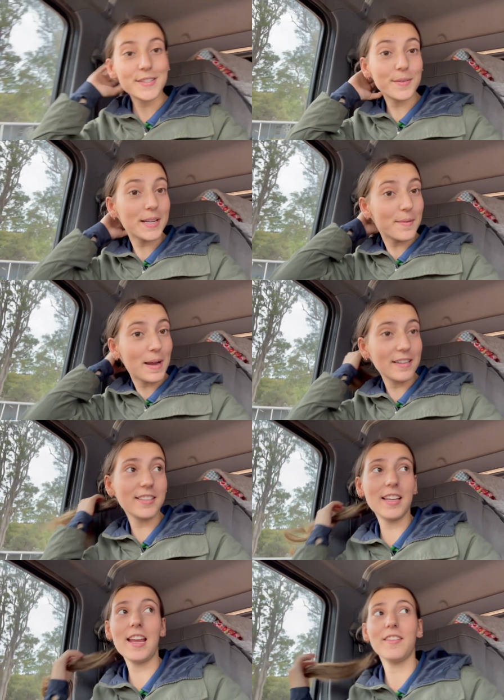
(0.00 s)
So we are about
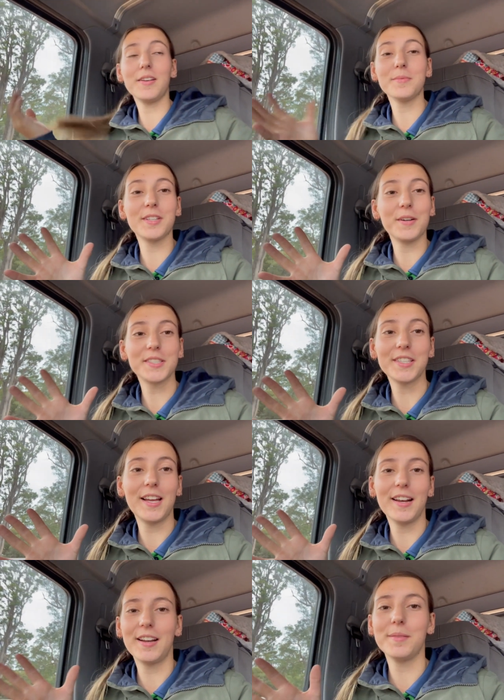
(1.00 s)
to leave. I'm so
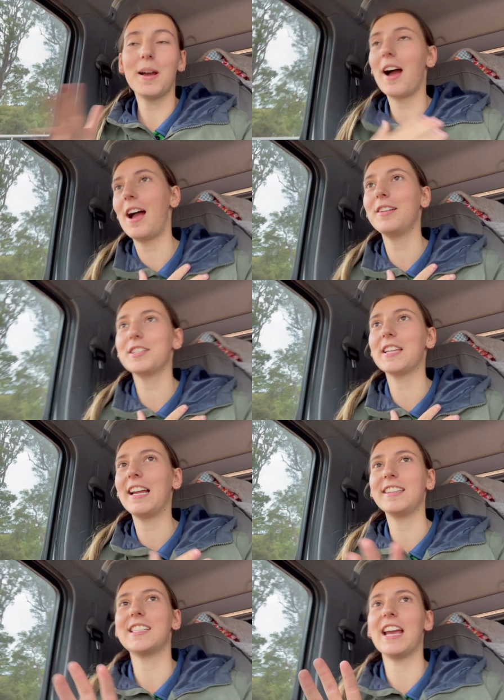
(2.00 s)
excited. Um, i just
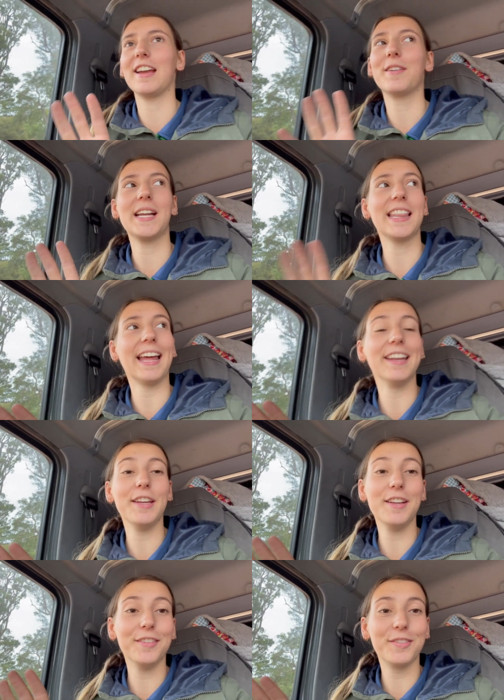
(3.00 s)
like to say a quick thank
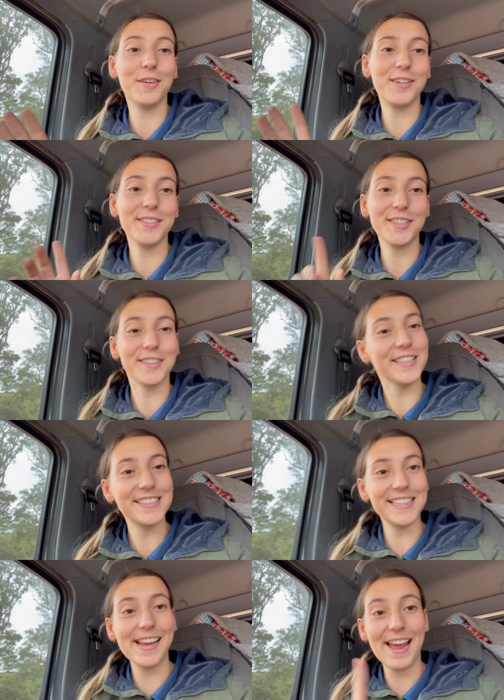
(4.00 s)
you for to
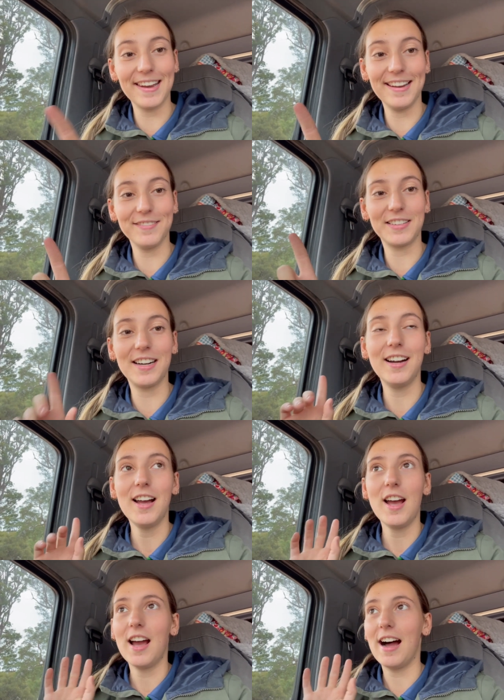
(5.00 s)
Christy and Eva
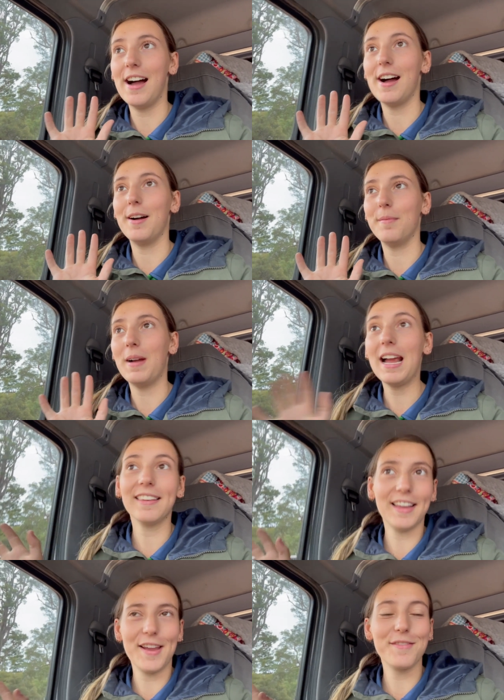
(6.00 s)
um,
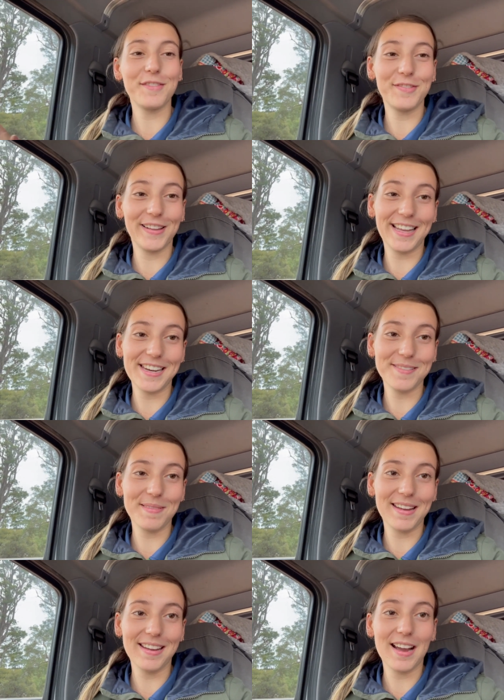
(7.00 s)
and Liv for letting
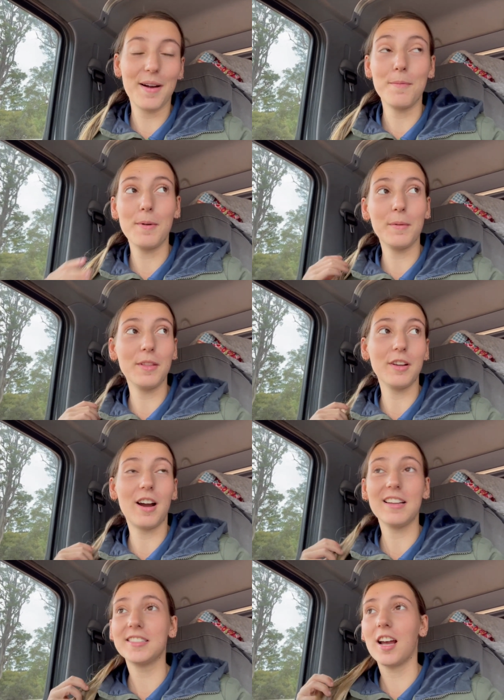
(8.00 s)
me come with you
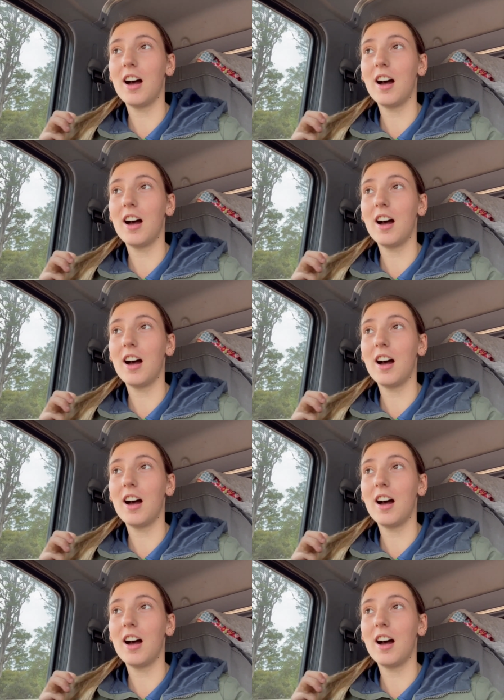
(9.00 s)
guys to